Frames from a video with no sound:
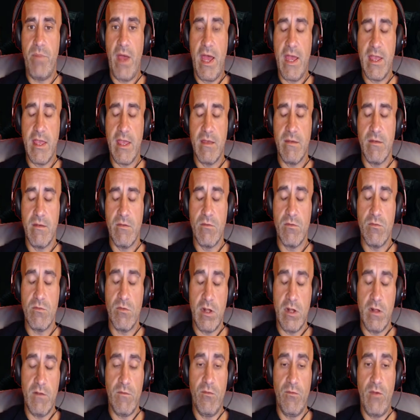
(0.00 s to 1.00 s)

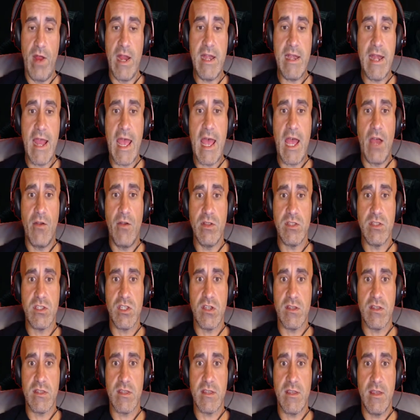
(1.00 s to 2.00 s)
right now
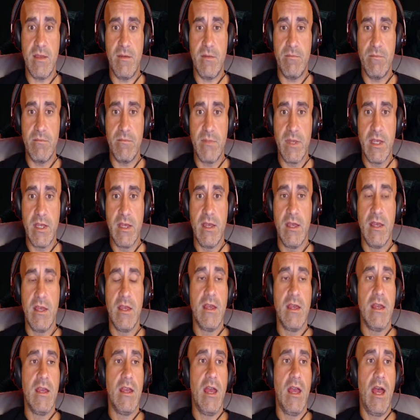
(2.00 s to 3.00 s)
it's just him.
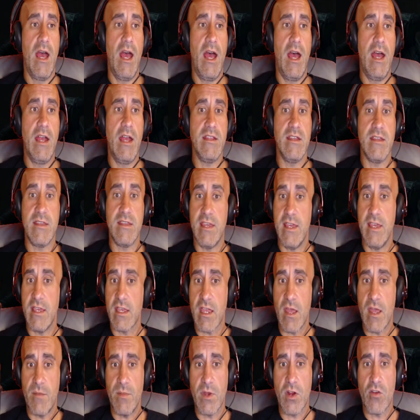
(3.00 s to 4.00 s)
Does
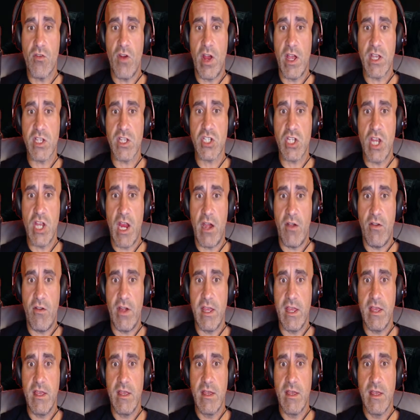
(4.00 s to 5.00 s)
he come across
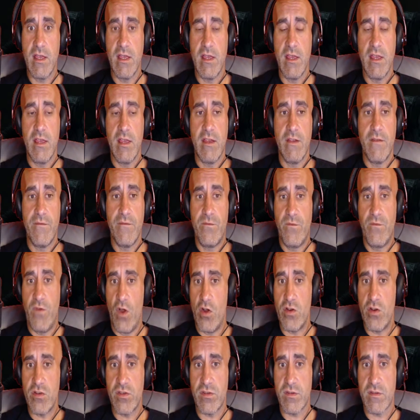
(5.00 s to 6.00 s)
Sherry
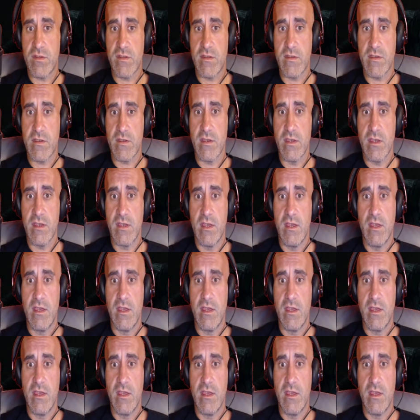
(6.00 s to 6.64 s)
first?